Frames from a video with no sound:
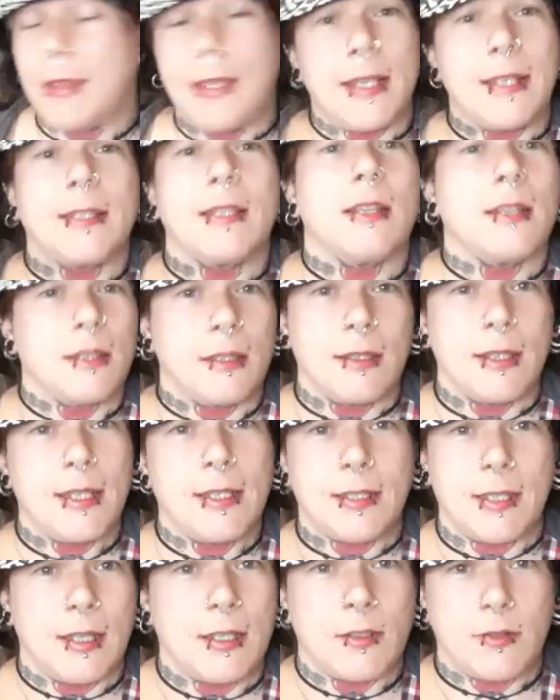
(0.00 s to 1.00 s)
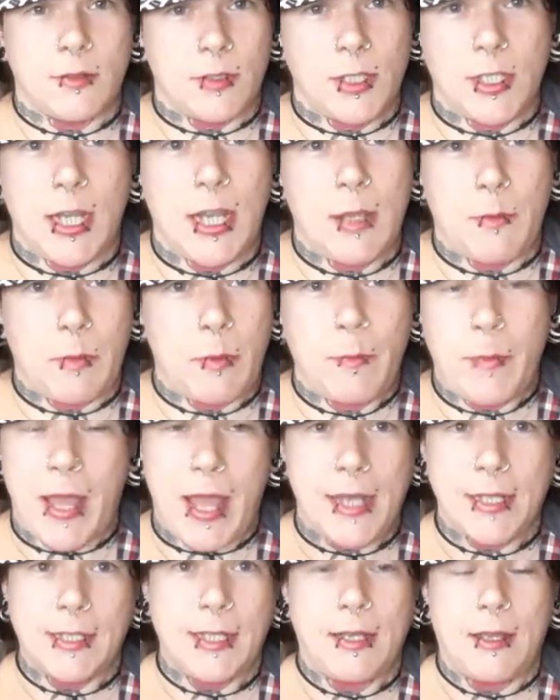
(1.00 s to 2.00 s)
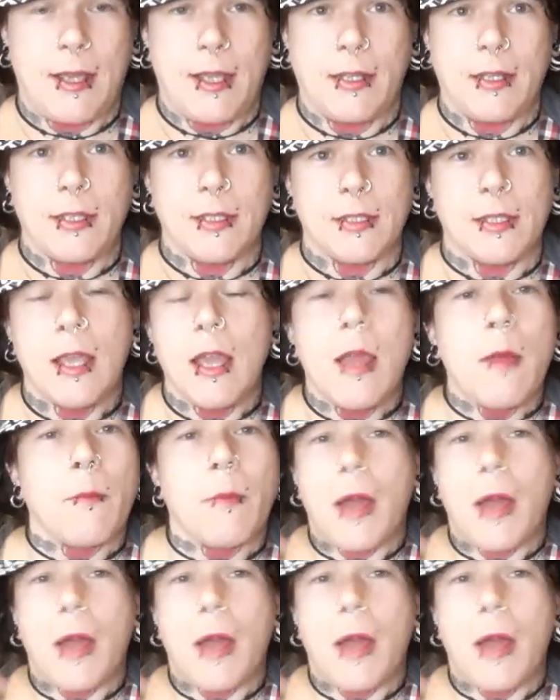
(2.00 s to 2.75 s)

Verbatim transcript: These are these are cheap panty liners,